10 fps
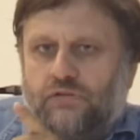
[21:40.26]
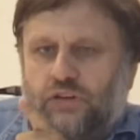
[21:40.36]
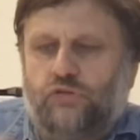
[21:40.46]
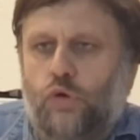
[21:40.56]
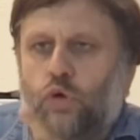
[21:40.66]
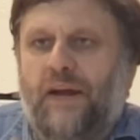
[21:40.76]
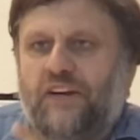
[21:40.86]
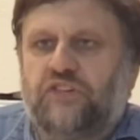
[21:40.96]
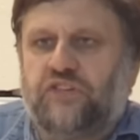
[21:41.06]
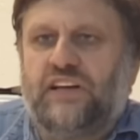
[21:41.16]
the true
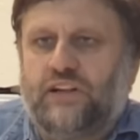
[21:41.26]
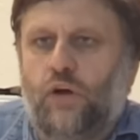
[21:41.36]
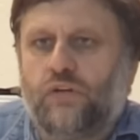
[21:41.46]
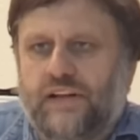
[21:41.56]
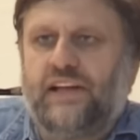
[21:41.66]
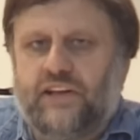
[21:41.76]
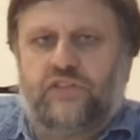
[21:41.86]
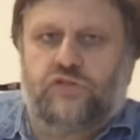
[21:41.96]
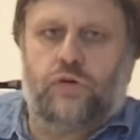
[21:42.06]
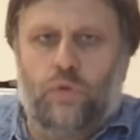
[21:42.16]
question is not, is
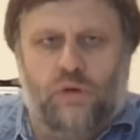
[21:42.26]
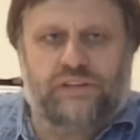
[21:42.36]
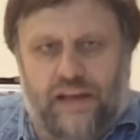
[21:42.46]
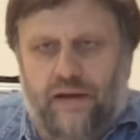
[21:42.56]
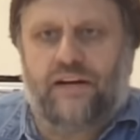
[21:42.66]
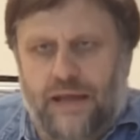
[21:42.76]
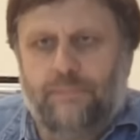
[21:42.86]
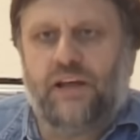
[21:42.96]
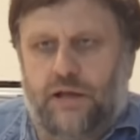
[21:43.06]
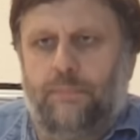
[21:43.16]
it true what they are
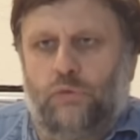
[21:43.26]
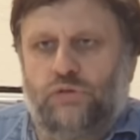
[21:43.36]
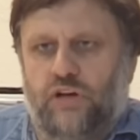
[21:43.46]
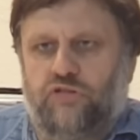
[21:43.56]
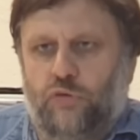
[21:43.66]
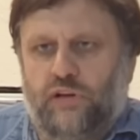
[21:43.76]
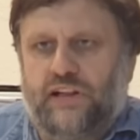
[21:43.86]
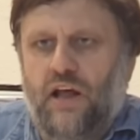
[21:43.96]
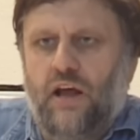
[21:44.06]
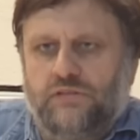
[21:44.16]
claiming about the
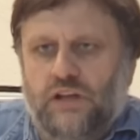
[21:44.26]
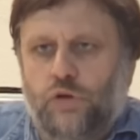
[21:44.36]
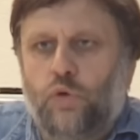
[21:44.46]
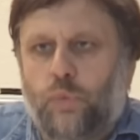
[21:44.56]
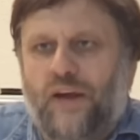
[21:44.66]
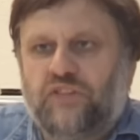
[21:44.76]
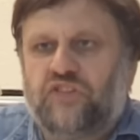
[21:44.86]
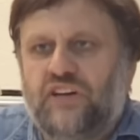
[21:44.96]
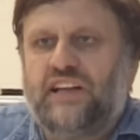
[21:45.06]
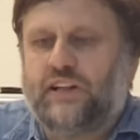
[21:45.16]
Jews? The true
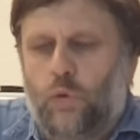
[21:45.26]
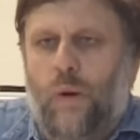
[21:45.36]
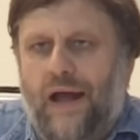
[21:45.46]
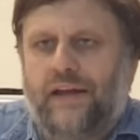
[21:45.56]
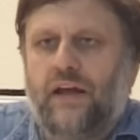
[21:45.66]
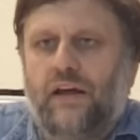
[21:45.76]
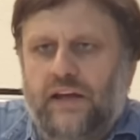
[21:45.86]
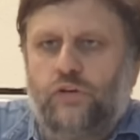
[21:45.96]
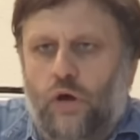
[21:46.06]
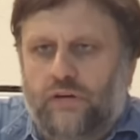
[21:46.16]
question is why,
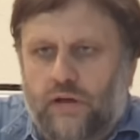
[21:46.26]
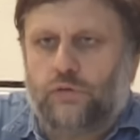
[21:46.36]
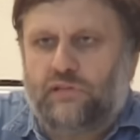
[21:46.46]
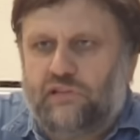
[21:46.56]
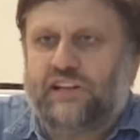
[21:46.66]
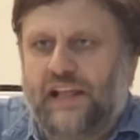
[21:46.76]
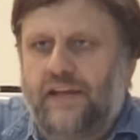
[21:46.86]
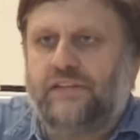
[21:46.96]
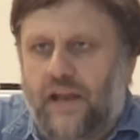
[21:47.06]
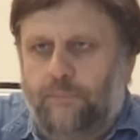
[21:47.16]
in order to
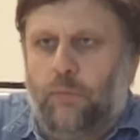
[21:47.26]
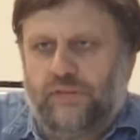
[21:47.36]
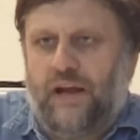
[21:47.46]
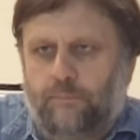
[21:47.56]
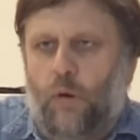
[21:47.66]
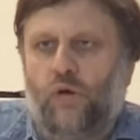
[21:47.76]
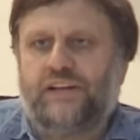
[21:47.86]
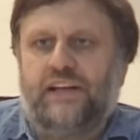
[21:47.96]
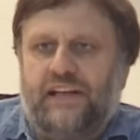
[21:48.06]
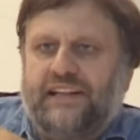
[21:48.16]
sustain their, their
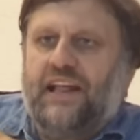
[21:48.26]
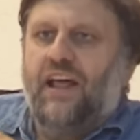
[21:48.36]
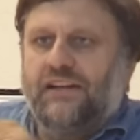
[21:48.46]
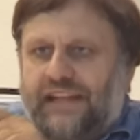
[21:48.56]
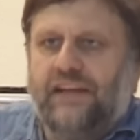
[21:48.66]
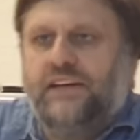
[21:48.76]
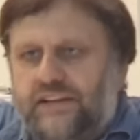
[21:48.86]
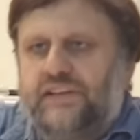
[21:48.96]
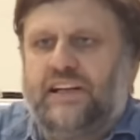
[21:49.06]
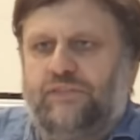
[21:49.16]
politics, they
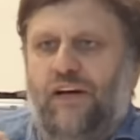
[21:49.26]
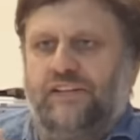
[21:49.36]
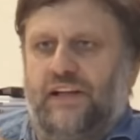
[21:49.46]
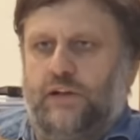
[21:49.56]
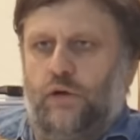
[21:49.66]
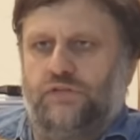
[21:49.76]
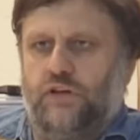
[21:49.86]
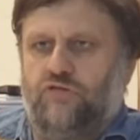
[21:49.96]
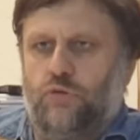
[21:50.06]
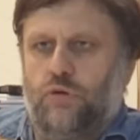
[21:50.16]
need this fantasy of the
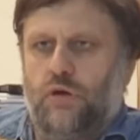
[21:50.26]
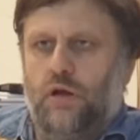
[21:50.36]
Jew.